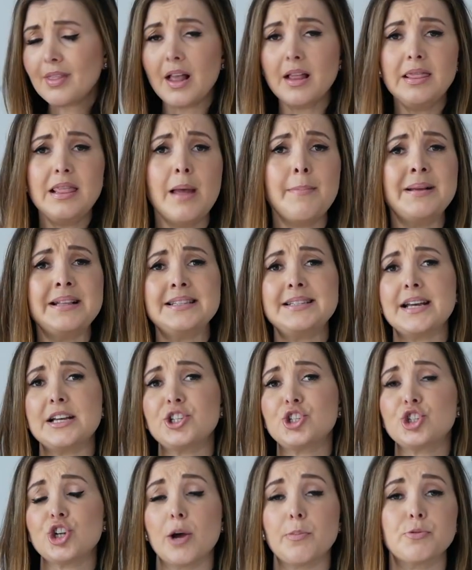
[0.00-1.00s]
lemon
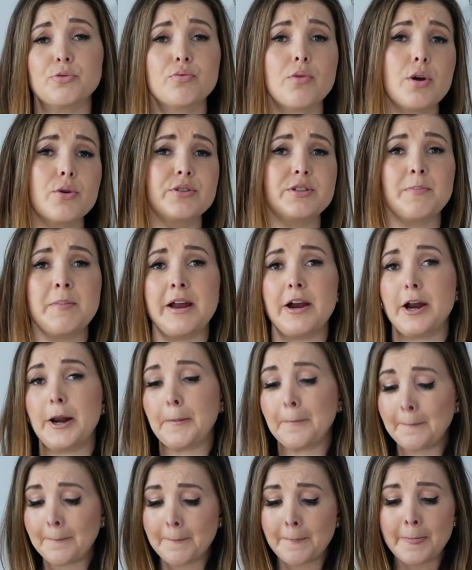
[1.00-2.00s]
zest, chopped
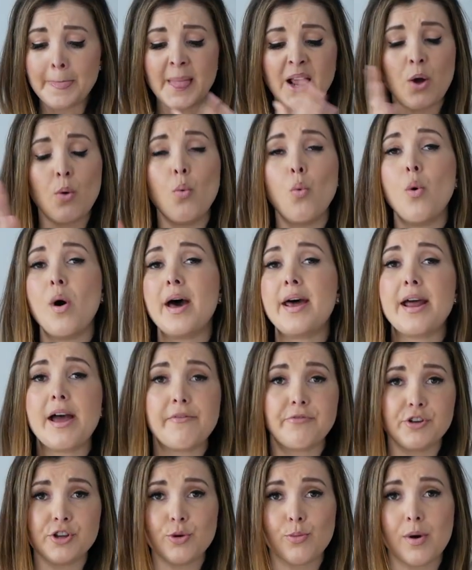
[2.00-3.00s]
rosemary,
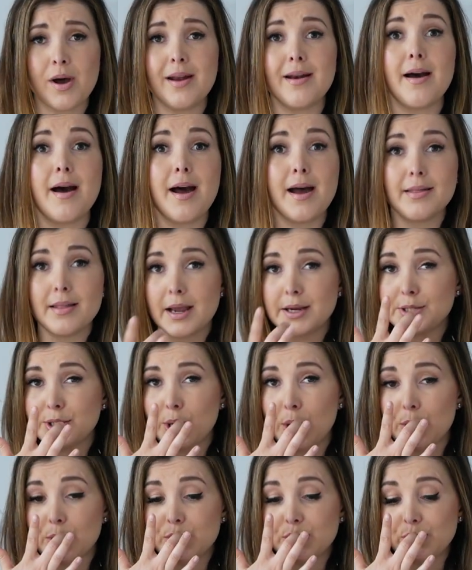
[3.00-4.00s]
whatever you want. I like to
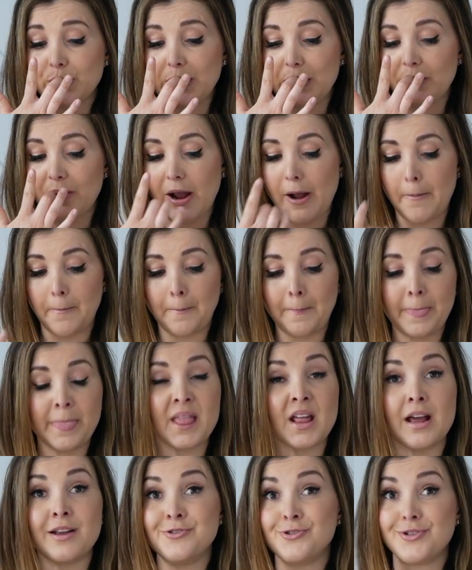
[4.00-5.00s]
go the sweet route
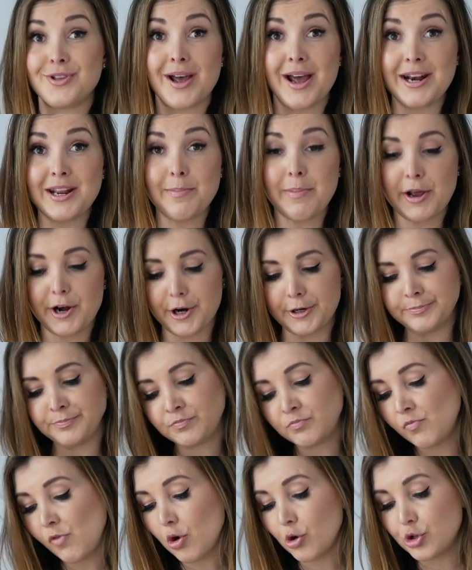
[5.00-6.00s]
and do the honey butter.
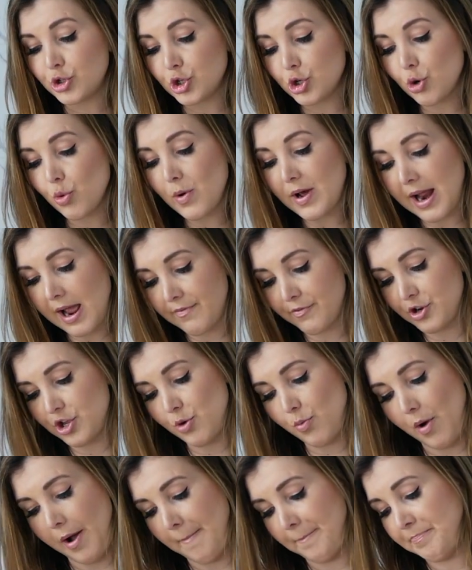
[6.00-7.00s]
Do whatever
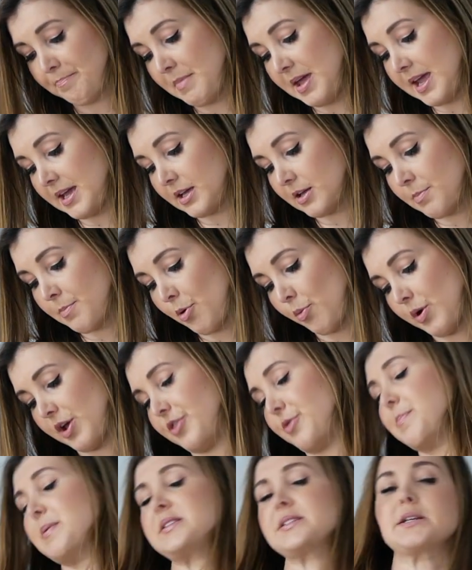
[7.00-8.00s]
you want. Make them with
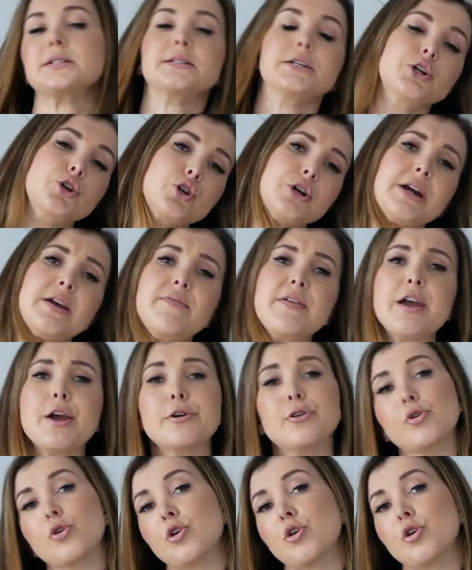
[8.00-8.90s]
biscuits and gravy or